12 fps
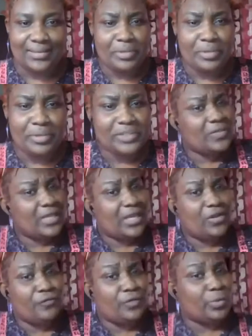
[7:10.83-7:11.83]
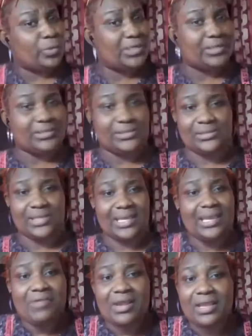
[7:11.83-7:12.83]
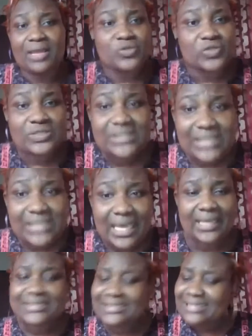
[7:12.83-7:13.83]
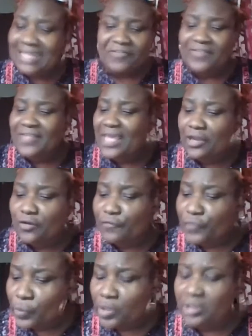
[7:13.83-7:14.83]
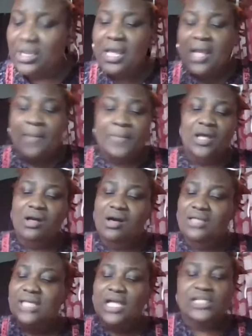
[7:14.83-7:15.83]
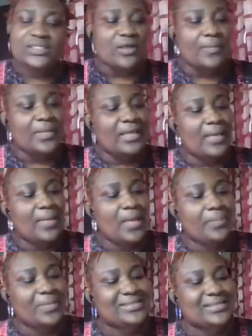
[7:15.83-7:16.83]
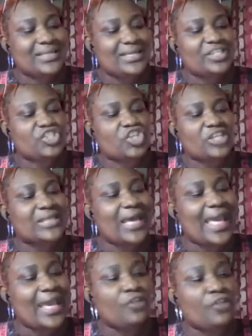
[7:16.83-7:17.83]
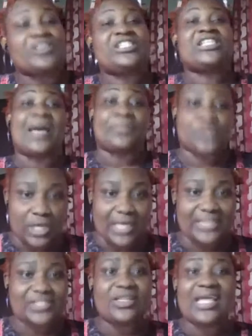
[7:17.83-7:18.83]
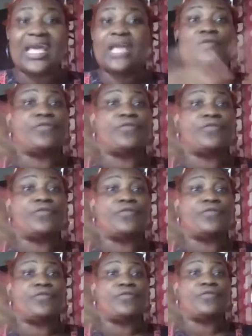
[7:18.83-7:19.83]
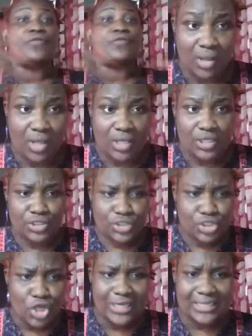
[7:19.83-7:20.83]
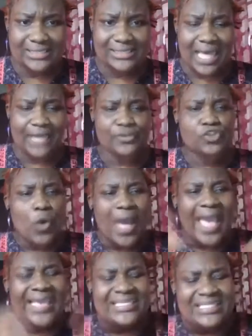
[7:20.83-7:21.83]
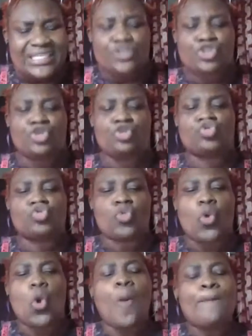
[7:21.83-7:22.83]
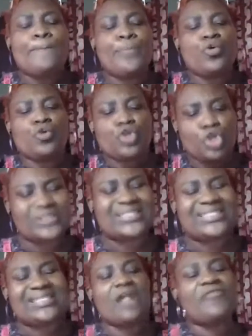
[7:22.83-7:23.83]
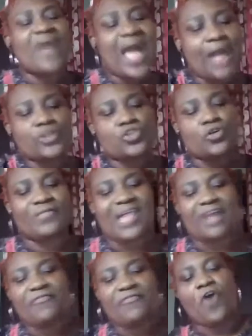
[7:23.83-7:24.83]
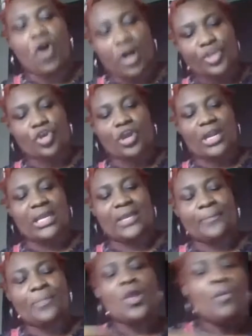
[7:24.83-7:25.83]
But it's not the end of the world. Here I am today. It's never the end of the world because it's just the end of a chapter. It's not the end of the whole book. Do you understand? So I need you to pull yourself out of that funk you're in.